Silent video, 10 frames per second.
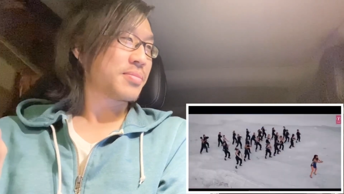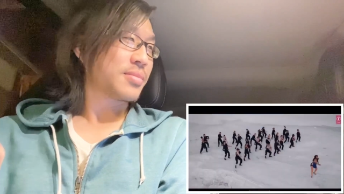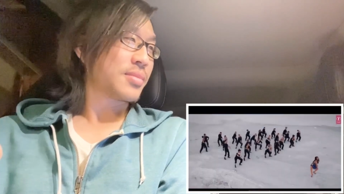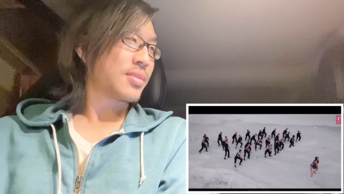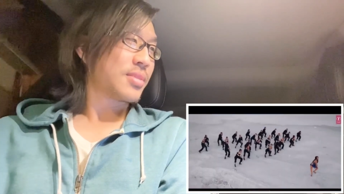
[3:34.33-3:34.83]

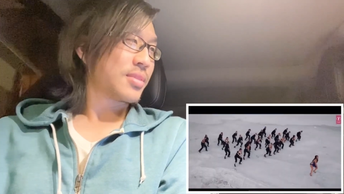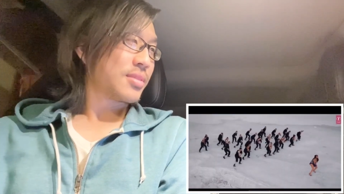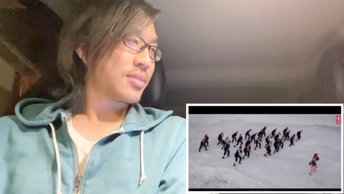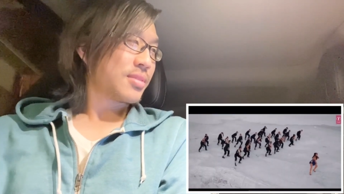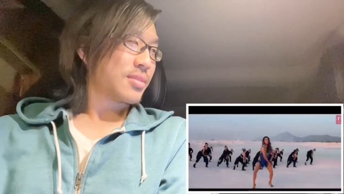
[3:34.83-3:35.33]

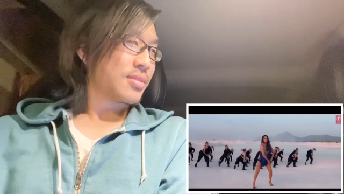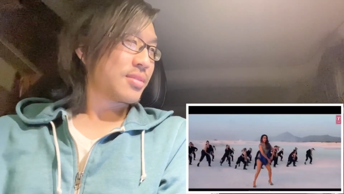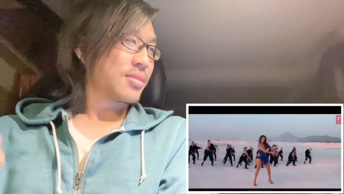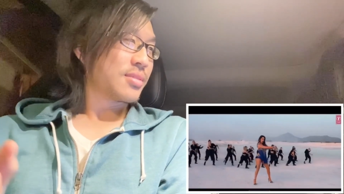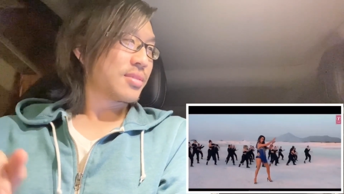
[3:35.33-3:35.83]

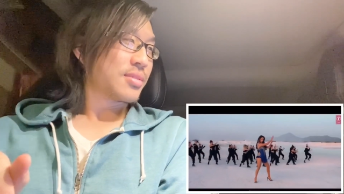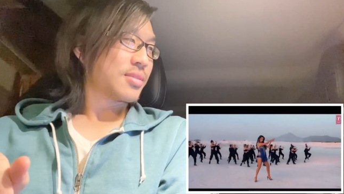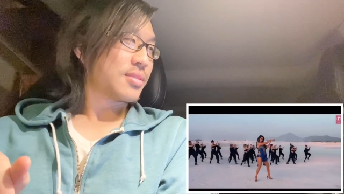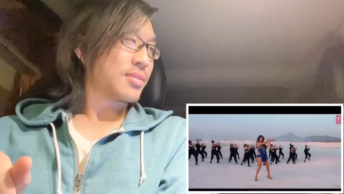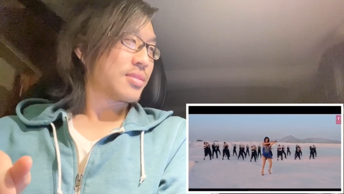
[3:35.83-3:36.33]

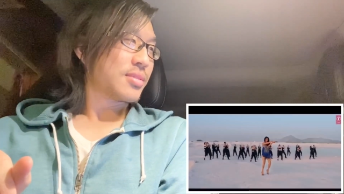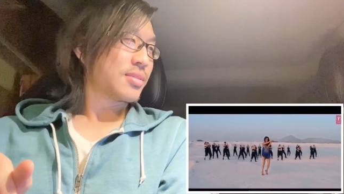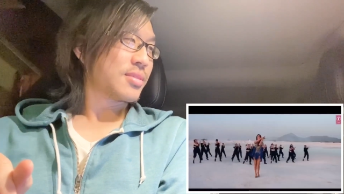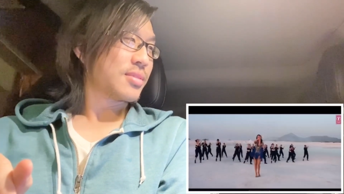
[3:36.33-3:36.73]
No one is speaking in this clip.